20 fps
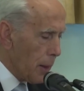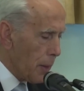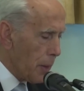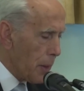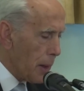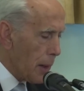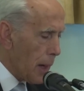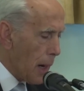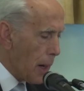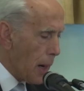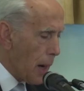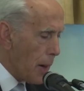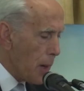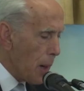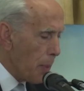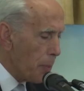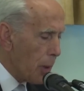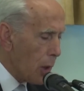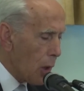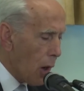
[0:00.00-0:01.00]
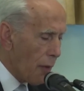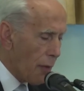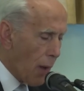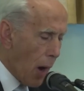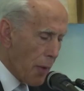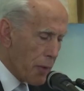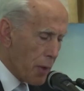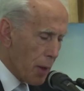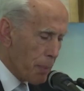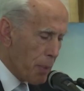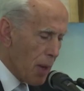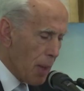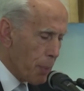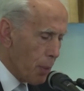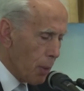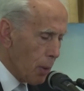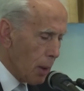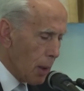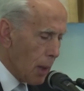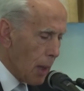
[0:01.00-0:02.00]
There are a number of other
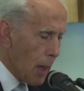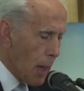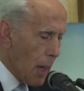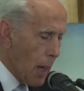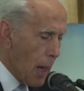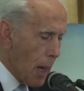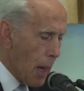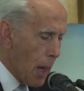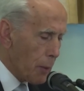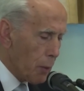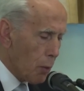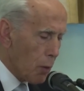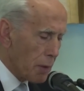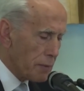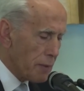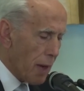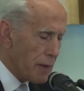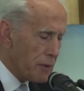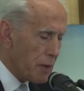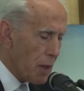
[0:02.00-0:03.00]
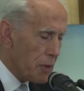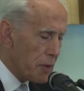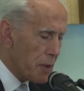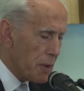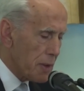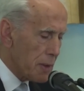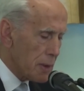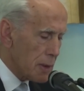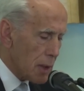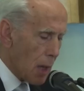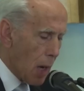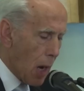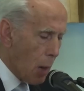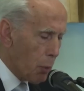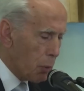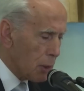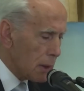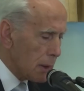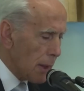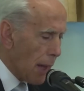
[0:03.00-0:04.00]
people and organizations I
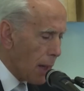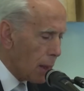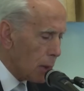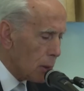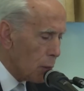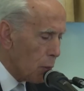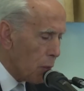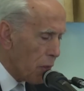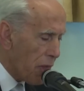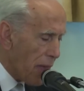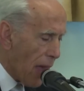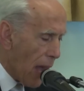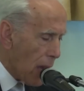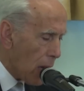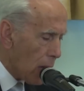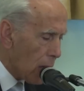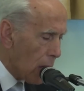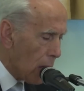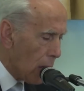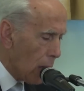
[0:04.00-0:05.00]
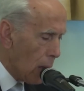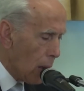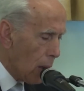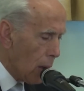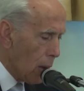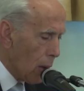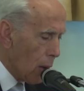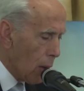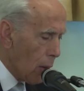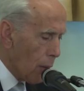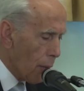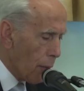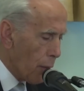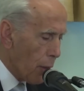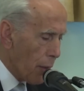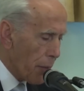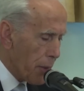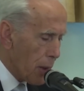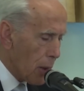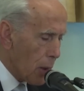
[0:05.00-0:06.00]
would like to thank
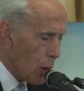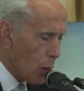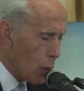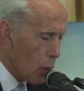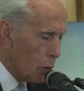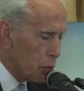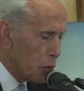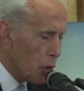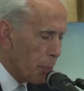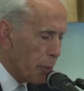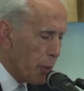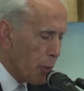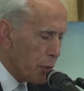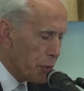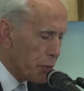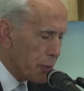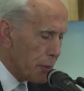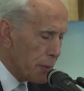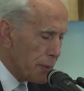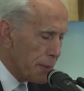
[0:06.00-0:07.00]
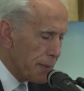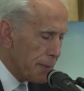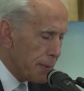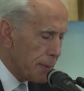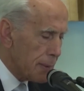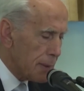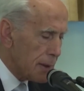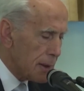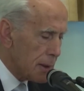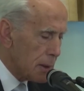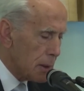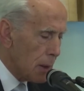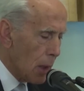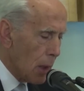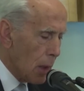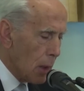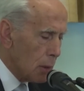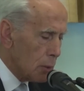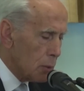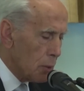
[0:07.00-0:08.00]
for their contributions
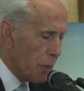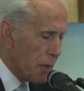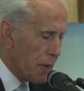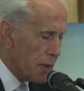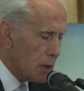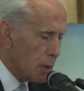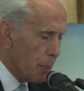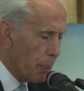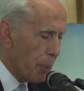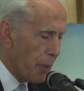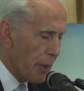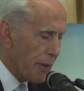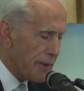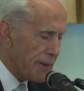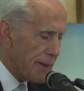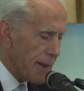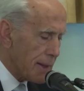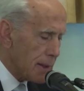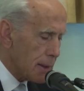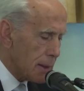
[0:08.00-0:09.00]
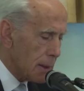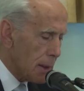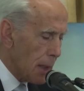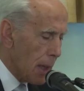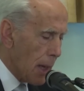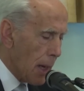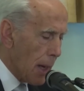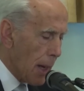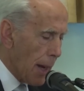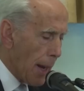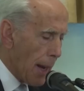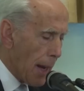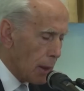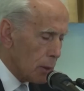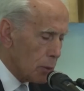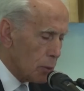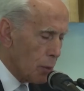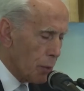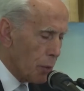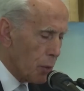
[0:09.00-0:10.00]
to this process
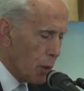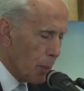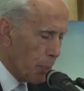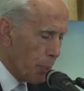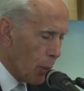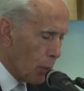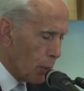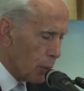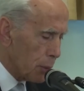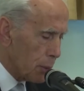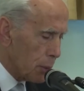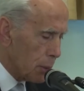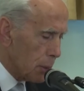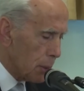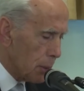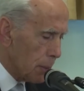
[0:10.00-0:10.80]
and to the report.